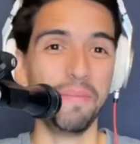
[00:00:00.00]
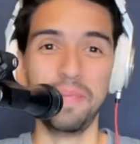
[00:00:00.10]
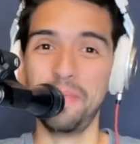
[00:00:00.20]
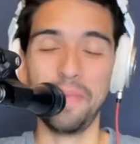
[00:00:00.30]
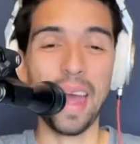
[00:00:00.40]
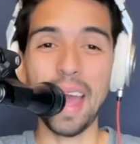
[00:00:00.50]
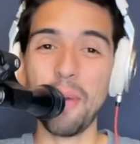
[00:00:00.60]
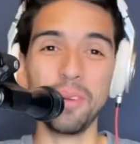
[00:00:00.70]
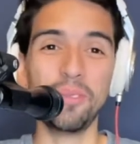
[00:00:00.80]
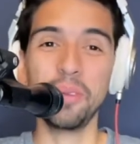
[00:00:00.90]
5
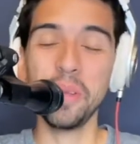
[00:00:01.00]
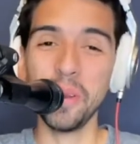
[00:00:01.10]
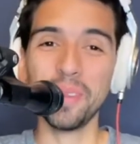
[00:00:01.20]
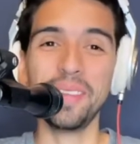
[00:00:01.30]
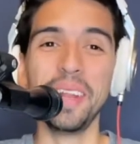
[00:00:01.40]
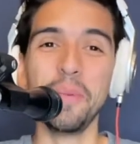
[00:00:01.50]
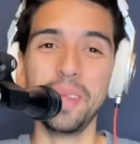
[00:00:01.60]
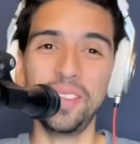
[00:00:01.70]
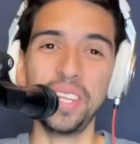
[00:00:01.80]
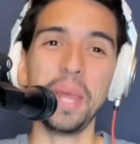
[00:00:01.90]
hours to New York City
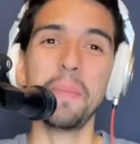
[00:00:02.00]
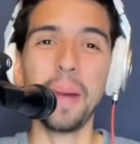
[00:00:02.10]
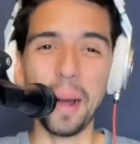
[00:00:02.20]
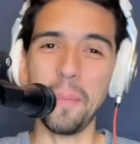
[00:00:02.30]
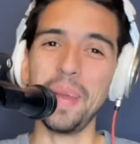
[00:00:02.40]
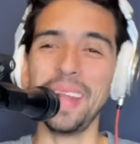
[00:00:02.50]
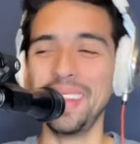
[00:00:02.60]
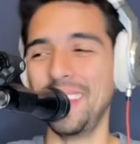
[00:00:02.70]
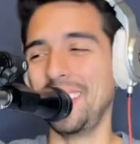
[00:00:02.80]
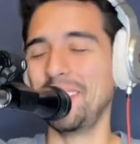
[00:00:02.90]
with J Balvin
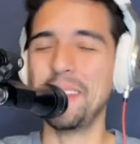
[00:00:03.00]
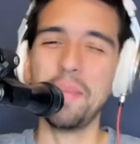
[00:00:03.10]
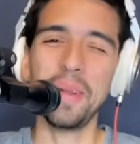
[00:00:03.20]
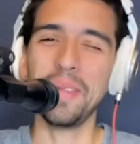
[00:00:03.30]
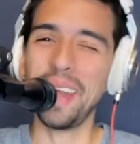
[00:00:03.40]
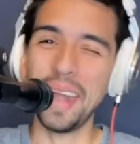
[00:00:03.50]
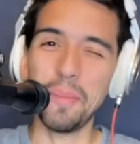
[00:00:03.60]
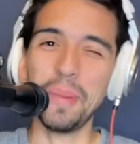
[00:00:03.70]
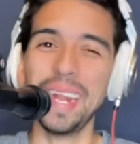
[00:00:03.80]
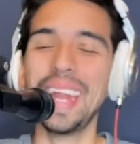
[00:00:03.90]
sleeping on the
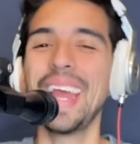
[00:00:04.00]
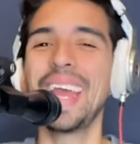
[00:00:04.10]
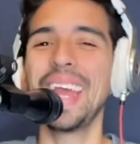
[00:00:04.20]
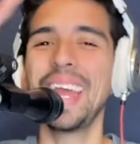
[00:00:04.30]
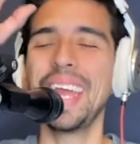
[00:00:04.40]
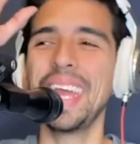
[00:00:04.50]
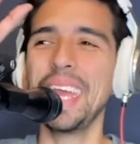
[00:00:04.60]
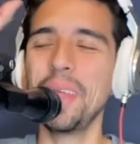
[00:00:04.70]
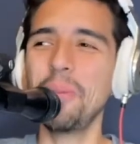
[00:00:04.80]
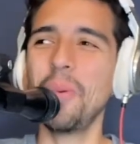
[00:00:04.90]
airplane.
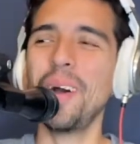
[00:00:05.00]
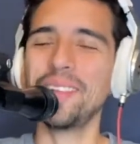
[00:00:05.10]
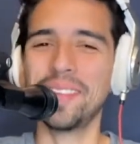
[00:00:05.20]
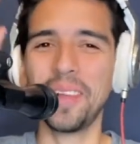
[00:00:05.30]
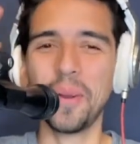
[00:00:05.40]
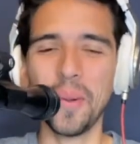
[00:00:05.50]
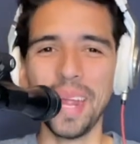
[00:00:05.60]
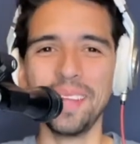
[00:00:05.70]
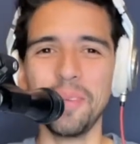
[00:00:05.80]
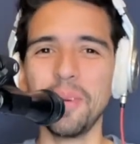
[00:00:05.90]
It was
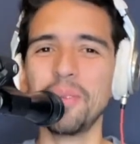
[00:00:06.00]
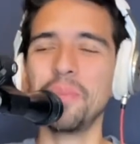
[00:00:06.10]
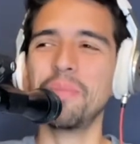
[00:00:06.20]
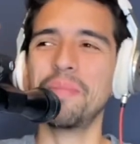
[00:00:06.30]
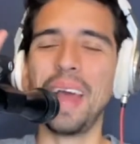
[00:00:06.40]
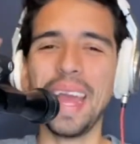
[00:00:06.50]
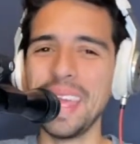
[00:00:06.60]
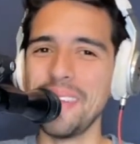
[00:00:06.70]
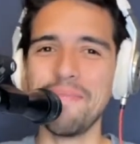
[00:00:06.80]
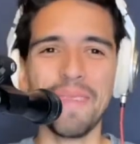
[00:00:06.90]
crazy.
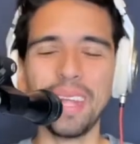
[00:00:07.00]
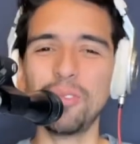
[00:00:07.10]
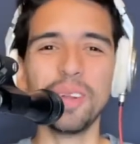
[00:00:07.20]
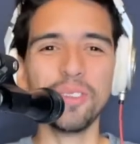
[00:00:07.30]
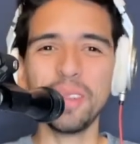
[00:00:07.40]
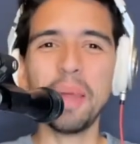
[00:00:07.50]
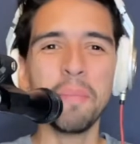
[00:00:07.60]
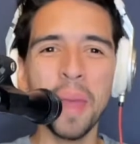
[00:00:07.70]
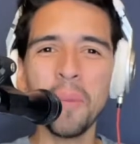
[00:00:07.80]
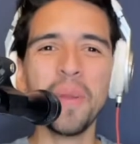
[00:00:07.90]
I treasure that
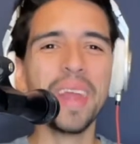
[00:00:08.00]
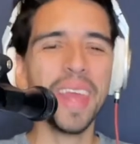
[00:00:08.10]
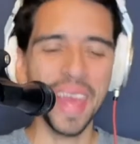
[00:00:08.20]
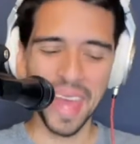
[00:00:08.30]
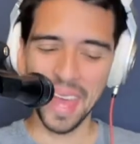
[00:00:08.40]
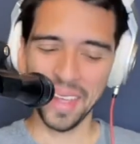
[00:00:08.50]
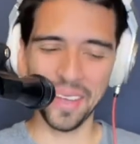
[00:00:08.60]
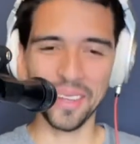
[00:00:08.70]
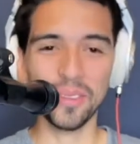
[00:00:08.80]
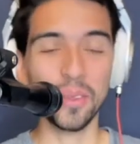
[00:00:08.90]
memory
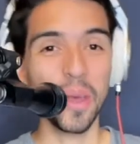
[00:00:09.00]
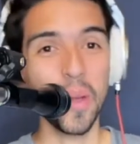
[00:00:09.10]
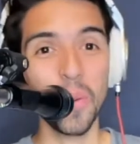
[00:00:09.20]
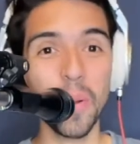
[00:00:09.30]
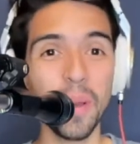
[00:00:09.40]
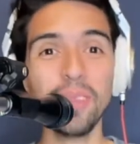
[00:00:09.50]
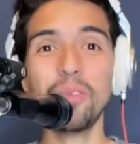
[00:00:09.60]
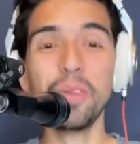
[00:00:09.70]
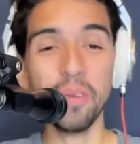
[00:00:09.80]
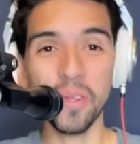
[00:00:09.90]
because we went
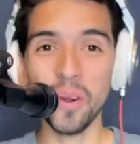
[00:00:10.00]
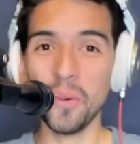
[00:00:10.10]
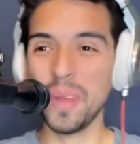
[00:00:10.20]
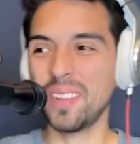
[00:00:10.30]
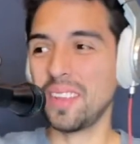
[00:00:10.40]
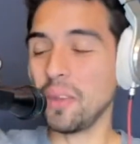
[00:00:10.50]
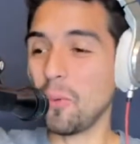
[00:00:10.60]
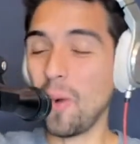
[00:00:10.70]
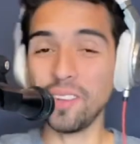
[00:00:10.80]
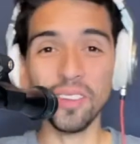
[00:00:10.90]
to New York. We stayed in
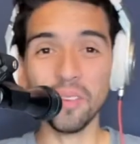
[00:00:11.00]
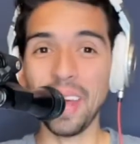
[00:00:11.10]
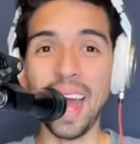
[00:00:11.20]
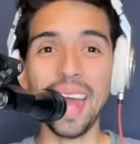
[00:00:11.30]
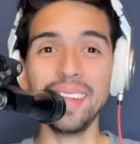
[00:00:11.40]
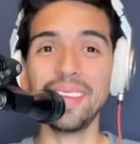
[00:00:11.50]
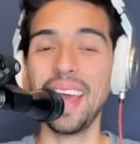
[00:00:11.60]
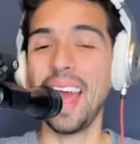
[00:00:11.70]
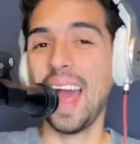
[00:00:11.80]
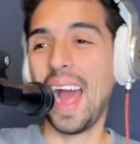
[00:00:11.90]
Washington Heights
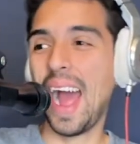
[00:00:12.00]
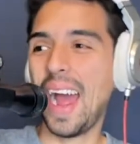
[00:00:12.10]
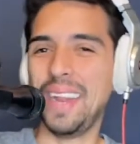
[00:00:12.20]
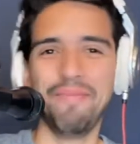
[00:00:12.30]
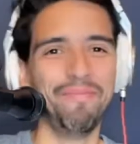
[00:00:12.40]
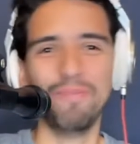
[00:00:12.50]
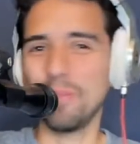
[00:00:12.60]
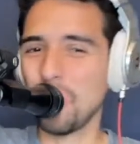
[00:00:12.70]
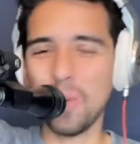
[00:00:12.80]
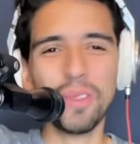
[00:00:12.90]
and
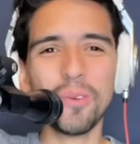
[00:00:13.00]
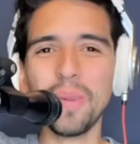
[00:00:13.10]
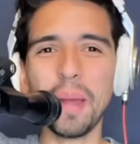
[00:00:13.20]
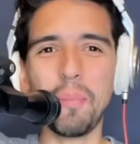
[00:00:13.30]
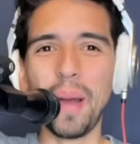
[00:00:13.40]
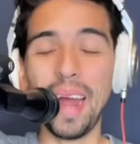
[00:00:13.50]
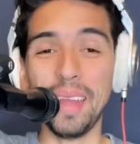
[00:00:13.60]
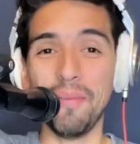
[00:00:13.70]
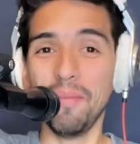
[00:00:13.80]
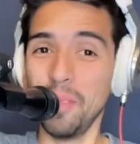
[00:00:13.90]
we threw that
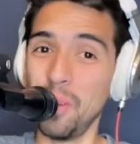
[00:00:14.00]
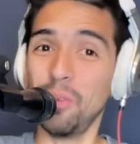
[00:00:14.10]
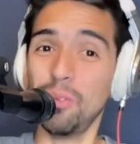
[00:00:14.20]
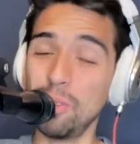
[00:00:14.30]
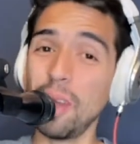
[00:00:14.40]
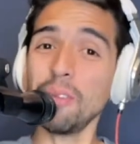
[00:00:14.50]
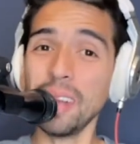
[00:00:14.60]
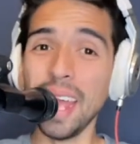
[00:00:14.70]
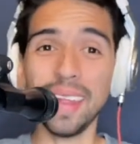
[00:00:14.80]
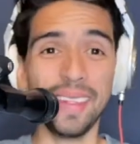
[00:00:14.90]
party. You know,
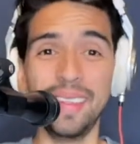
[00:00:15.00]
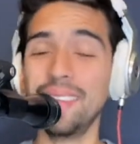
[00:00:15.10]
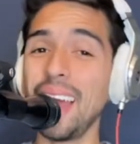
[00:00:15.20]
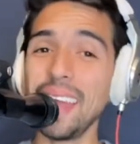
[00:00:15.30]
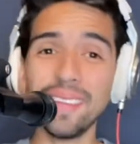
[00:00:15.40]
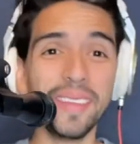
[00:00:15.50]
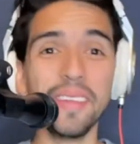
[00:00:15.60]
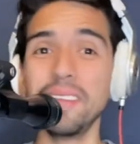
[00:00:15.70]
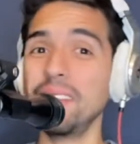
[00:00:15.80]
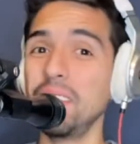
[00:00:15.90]
2008, this guy still
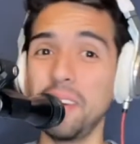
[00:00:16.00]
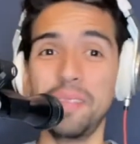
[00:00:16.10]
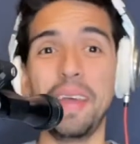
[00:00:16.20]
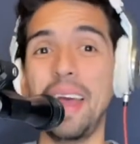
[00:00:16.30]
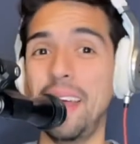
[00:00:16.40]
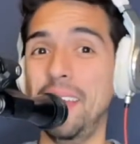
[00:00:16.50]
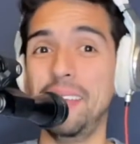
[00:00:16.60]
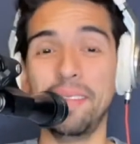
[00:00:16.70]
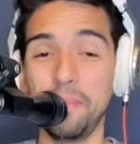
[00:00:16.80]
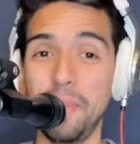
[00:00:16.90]
is not
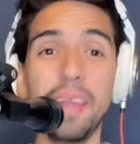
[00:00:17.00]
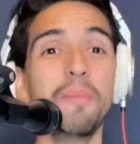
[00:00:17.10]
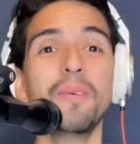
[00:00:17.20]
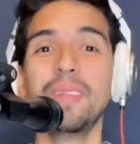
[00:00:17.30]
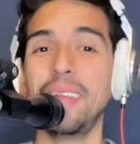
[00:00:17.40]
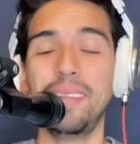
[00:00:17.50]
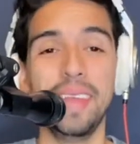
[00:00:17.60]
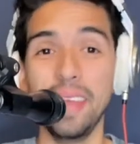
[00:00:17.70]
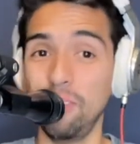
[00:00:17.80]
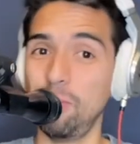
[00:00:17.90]
as famous as
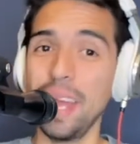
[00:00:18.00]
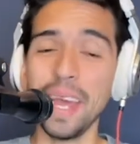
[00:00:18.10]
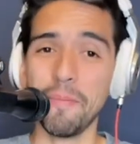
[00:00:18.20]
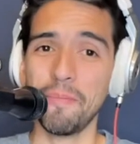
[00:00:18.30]
he is today.